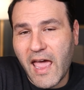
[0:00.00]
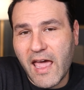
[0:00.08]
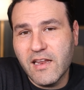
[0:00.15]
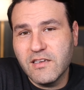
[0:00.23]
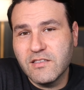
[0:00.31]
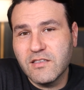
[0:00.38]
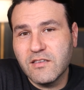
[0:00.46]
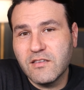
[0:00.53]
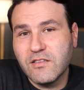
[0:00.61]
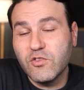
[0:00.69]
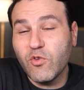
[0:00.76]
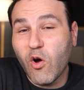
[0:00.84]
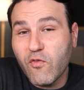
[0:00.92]
and
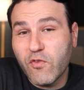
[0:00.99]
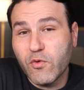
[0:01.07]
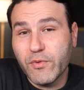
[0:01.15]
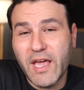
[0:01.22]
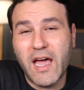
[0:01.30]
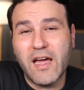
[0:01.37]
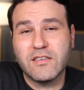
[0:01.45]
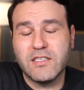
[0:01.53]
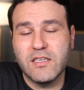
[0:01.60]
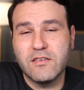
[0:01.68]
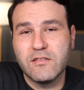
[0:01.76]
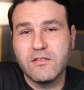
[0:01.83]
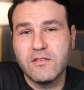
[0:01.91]
you
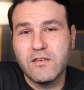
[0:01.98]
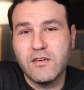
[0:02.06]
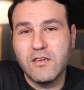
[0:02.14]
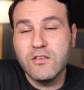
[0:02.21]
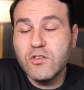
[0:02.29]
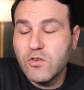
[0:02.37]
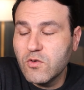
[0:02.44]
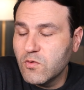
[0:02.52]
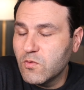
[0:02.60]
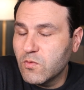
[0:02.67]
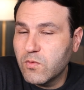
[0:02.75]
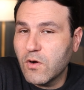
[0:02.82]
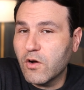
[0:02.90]
overreacted.
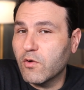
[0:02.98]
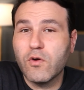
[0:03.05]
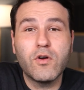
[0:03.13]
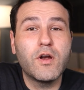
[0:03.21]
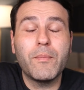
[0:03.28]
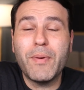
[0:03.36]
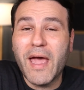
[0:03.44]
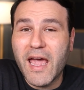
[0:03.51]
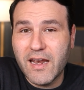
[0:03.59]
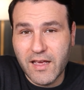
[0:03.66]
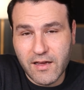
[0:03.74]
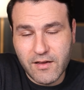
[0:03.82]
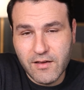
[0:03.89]
You are in a
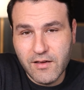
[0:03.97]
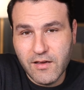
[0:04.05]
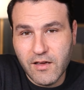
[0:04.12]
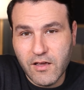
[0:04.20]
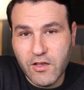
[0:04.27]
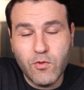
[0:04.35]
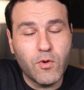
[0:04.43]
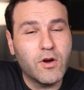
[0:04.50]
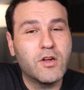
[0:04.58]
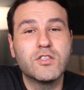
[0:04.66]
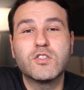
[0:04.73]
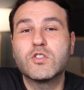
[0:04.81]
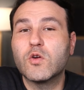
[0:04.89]
panic. You are
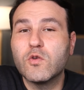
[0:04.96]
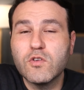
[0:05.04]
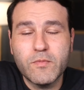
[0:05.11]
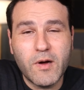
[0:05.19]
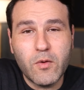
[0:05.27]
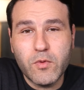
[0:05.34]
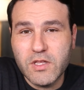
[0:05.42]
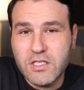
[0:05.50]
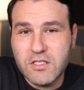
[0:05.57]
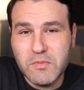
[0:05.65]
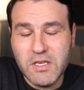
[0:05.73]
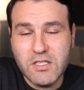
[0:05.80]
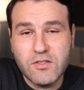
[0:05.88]
concerned about what
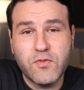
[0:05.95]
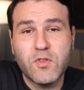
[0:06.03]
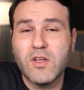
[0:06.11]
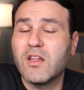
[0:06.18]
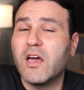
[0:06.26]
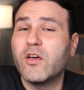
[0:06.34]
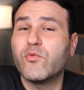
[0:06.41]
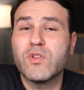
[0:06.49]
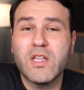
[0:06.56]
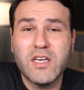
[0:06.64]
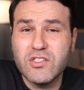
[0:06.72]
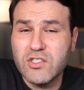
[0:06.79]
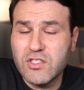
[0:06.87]
this means for the client
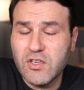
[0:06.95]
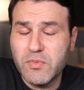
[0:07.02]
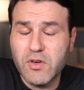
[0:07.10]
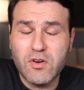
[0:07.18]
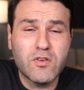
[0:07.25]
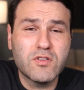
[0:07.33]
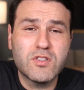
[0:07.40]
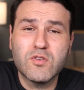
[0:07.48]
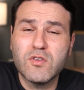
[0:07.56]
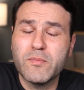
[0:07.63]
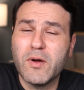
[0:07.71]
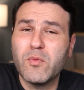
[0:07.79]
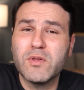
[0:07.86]
relationship. You're
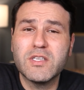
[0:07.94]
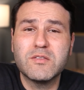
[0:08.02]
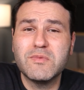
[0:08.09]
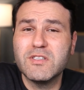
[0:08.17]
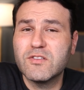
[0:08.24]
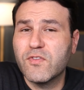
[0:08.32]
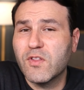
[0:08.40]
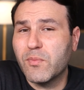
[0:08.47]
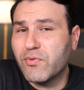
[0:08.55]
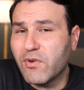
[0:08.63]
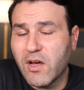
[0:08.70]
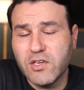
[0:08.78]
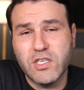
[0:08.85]
concerned about what this means for the
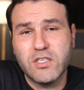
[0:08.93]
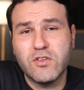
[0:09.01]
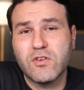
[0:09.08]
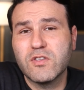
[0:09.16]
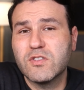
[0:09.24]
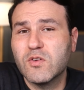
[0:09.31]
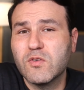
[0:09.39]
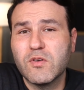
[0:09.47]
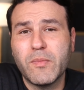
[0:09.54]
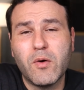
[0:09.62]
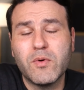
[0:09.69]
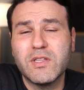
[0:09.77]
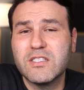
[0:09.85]
project. You're concerned
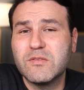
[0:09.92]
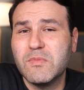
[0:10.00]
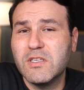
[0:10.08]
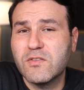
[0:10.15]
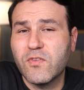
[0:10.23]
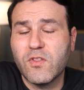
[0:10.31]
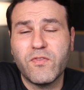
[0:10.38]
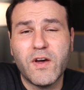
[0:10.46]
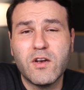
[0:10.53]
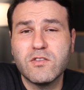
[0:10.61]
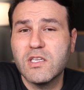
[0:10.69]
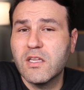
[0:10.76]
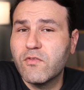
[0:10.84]
about what this means for the
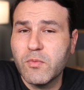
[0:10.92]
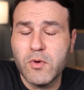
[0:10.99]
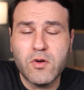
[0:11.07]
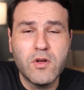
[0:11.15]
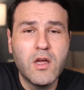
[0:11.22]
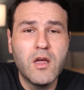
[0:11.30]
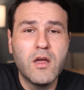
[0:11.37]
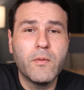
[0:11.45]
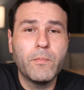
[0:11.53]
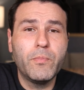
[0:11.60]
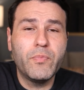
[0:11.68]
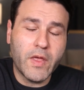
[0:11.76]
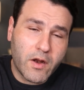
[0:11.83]
final deliverable.
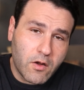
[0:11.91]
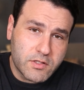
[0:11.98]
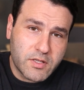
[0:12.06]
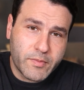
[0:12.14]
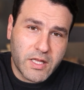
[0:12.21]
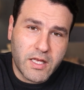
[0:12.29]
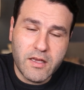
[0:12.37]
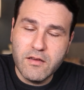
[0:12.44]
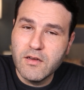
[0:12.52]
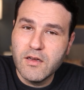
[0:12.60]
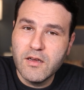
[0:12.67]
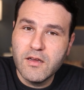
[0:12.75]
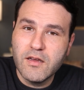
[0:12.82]
And ultimately,